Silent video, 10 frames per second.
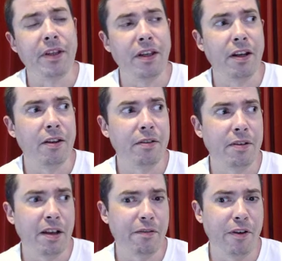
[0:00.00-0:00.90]

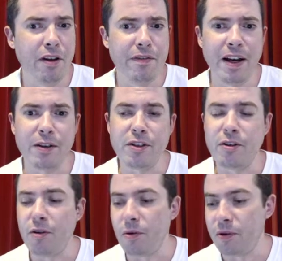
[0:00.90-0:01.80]
That
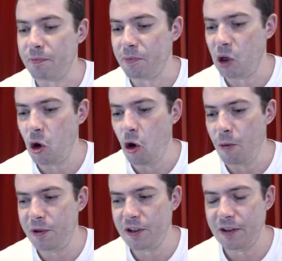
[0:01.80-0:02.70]
30,000-year-old
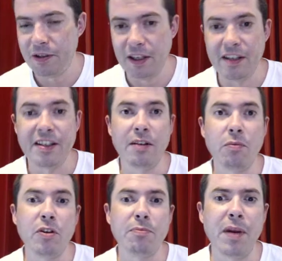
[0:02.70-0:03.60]
corpse, they said,
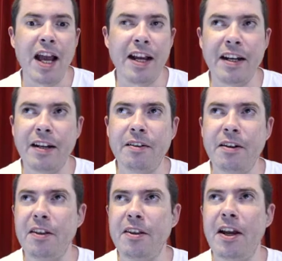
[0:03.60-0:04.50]
was black, and
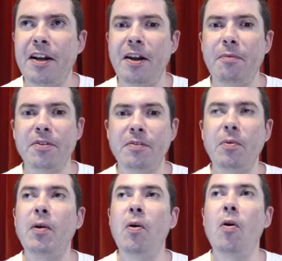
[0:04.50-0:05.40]
the headline was,
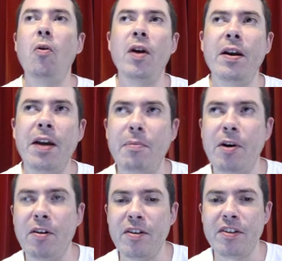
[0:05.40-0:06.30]
"We were all
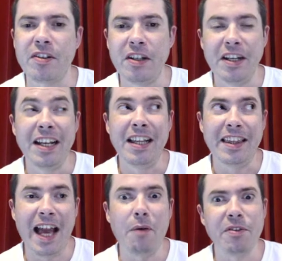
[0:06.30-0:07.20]
immigrants."
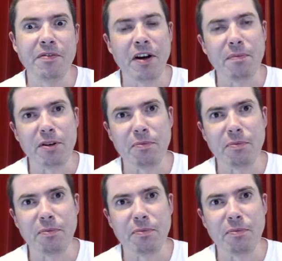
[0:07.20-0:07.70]
That was very much